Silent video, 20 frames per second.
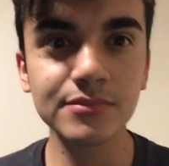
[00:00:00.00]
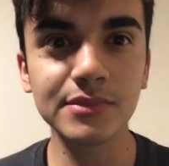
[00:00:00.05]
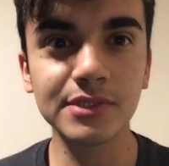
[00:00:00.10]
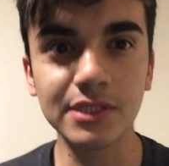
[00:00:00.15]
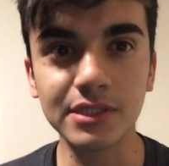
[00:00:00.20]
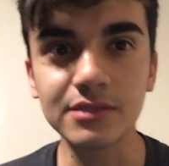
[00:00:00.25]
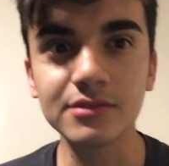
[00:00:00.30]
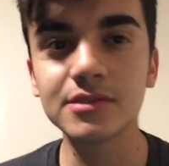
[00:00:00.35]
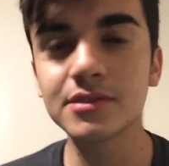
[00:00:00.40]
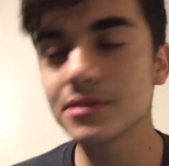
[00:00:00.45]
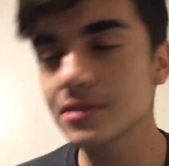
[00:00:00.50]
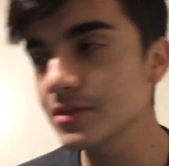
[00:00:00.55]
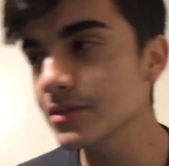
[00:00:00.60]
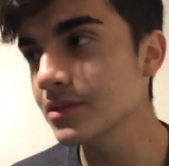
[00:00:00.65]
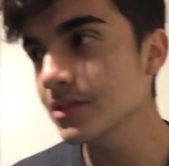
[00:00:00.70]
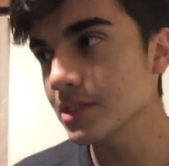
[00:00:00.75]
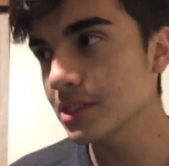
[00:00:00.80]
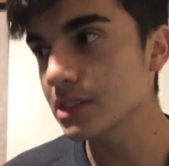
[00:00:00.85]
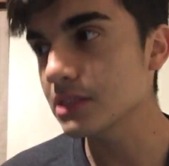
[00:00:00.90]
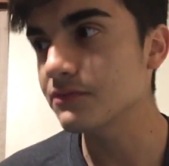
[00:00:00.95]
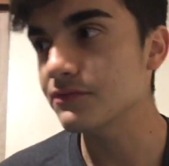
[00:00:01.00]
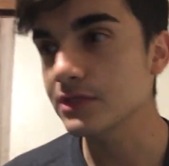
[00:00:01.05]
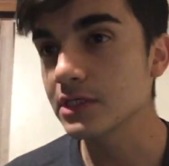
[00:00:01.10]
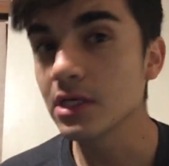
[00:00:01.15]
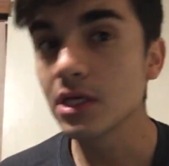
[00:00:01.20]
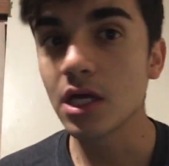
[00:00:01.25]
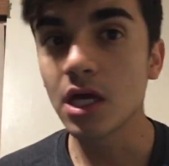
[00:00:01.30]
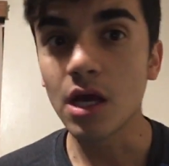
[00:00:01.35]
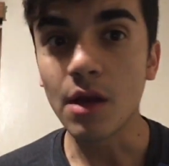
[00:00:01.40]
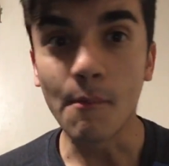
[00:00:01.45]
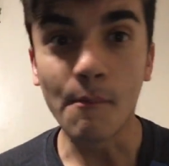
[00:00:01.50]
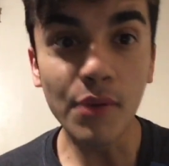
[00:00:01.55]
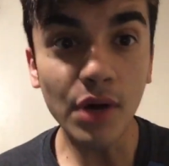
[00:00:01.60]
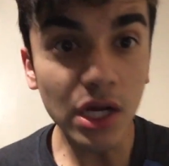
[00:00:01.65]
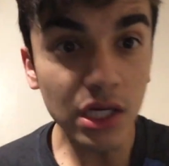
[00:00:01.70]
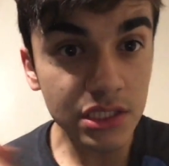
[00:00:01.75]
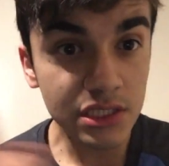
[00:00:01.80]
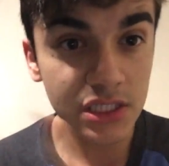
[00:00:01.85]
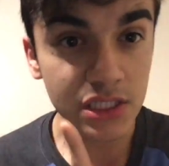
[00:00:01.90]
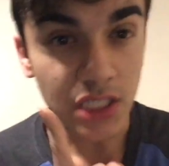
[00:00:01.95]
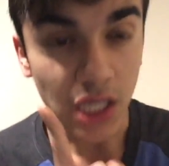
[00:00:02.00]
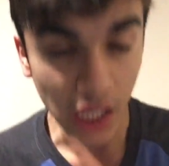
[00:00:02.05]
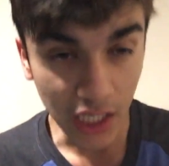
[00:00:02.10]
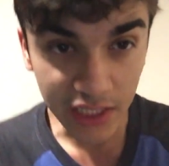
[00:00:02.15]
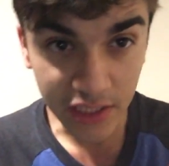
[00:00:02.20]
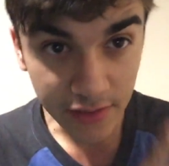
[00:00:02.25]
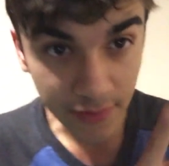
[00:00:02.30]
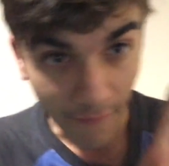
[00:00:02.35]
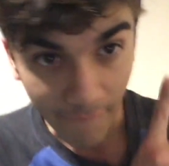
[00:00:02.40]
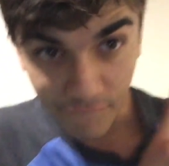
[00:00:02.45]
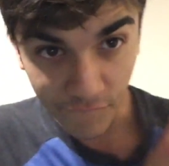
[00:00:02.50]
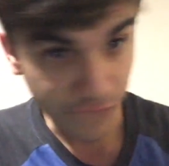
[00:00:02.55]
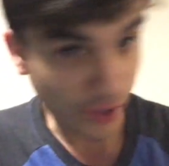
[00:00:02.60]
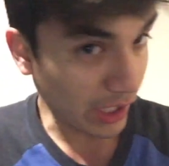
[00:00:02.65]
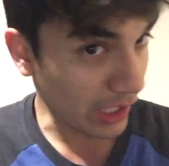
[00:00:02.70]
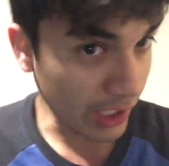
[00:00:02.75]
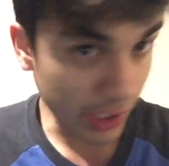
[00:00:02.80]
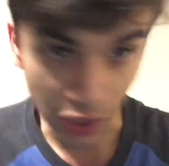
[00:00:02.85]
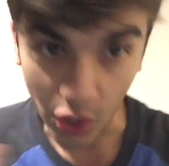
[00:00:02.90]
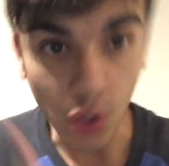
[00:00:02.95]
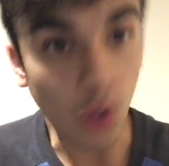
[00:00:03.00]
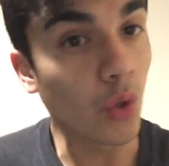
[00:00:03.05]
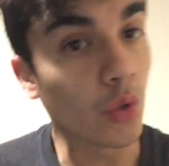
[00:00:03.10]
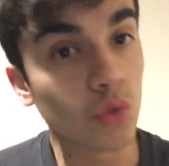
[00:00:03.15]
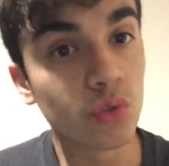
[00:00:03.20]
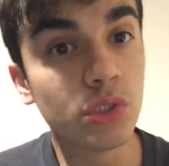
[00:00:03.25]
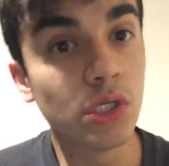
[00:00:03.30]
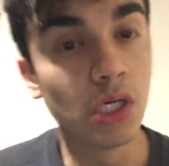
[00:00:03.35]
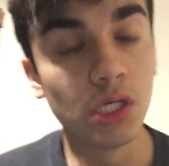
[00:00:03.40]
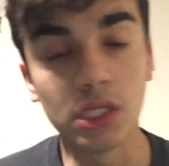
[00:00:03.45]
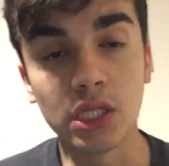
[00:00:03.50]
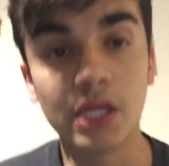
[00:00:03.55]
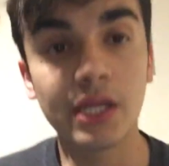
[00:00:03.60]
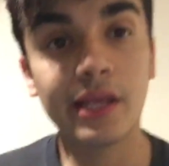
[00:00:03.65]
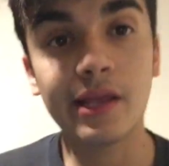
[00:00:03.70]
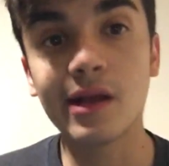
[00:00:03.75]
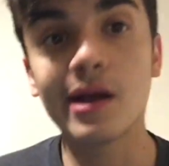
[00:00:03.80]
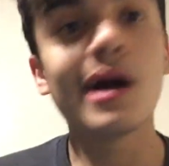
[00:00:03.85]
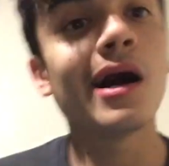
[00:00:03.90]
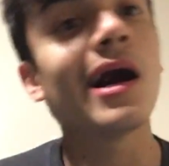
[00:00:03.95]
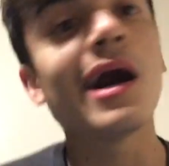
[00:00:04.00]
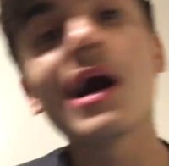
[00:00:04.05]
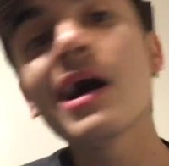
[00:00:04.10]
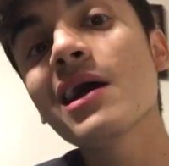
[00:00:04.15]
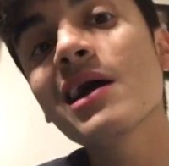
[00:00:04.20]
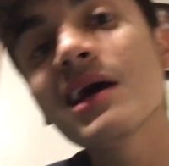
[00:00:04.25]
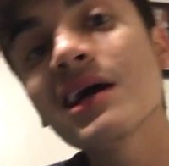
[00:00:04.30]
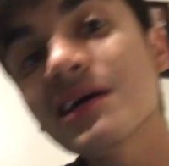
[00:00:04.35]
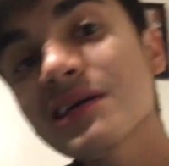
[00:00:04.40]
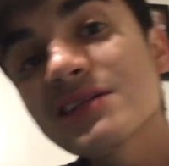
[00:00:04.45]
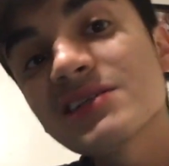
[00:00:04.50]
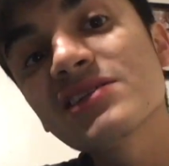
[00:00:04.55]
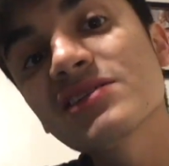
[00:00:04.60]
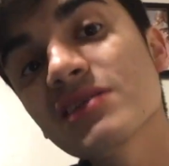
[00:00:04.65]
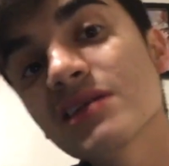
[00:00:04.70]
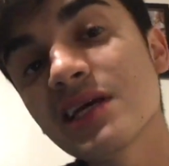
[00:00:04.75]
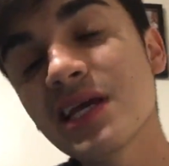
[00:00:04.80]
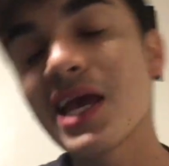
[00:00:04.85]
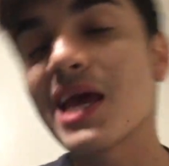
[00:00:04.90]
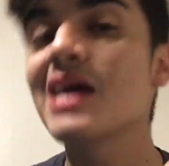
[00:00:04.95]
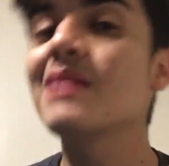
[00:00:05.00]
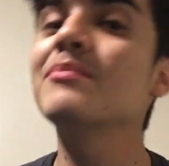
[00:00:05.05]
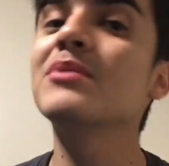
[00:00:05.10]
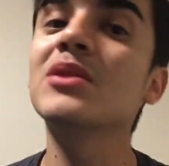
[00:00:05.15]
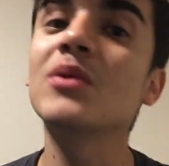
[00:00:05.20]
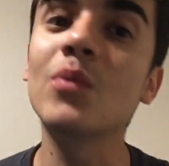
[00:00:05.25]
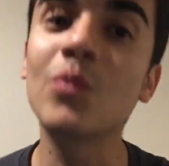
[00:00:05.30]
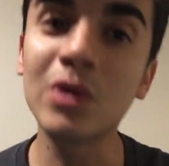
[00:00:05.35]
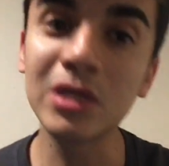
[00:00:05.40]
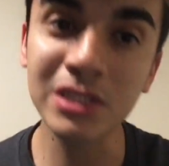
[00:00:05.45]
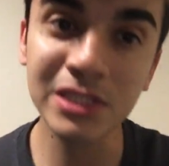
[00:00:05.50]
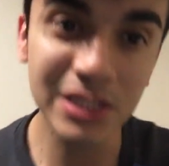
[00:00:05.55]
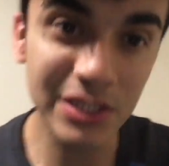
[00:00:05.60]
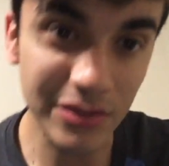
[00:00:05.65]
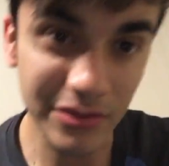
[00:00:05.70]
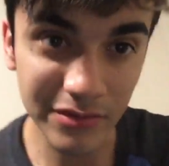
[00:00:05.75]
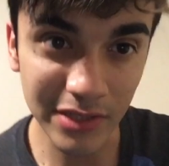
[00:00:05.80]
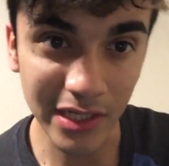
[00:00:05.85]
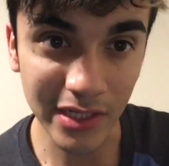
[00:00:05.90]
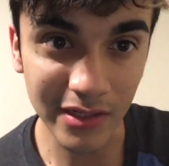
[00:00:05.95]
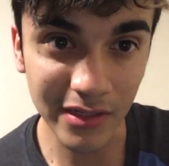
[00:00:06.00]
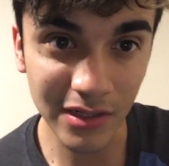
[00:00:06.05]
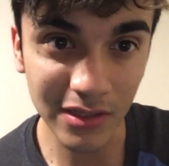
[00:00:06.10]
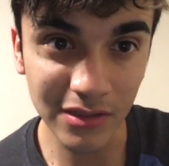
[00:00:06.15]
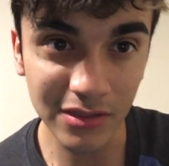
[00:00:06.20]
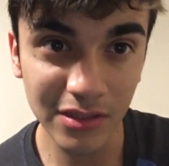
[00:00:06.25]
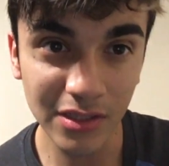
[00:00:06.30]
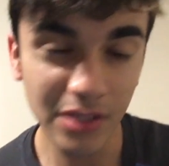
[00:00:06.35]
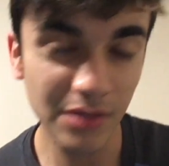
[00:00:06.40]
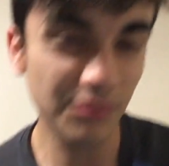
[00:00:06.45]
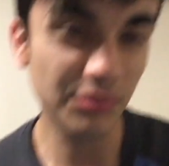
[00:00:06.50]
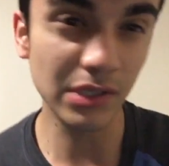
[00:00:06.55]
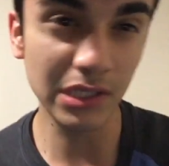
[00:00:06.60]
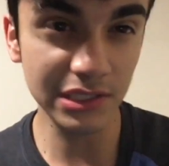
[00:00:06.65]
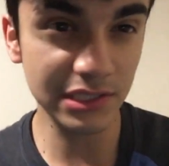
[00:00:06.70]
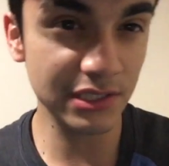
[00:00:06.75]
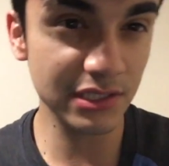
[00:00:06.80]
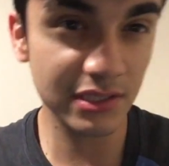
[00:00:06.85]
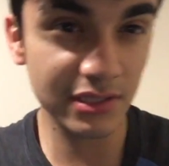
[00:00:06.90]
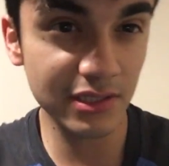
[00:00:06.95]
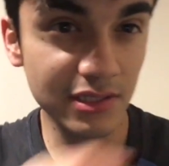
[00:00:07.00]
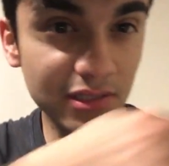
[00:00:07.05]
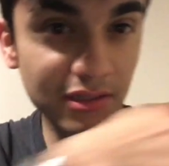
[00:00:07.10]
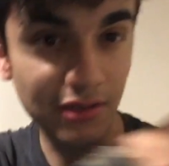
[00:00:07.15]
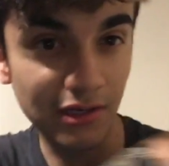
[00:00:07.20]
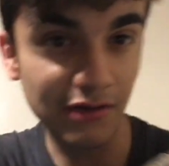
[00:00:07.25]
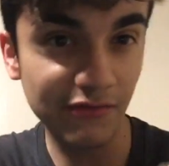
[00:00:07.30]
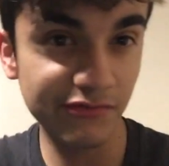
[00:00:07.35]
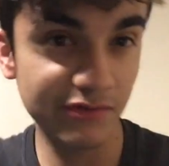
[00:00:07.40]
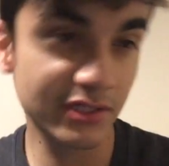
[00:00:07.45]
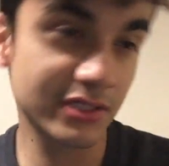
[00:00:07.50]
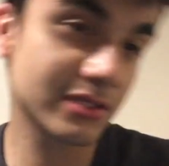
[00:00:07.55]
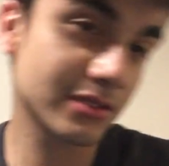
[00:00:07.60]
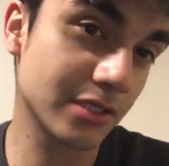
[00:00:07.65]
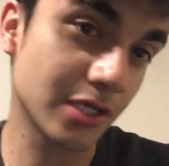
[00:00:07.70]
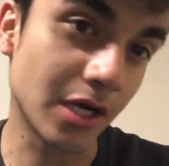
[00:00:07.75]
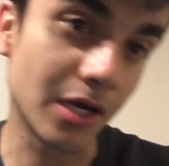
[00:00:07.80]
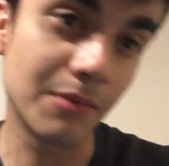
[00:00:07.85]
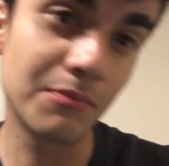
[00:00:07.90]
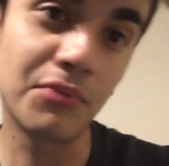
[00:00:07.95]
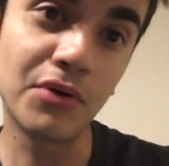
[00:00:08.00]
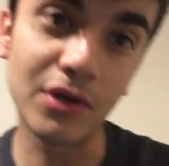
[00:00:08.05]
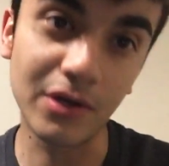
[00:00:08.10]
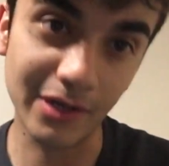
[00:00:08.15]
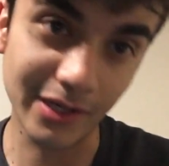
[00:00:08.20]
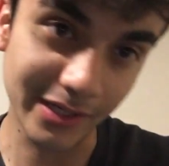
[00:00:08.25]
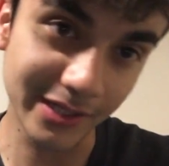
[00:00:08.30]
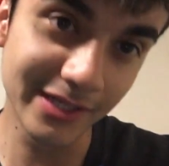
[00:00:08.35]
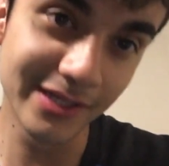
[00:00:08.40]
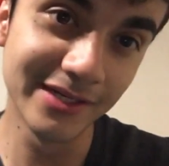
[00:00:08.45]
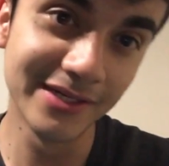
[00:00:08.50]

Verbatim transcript: Yeah. But it's freaking cold. Like, I actually am in the onesie right now, but I just took off the top part.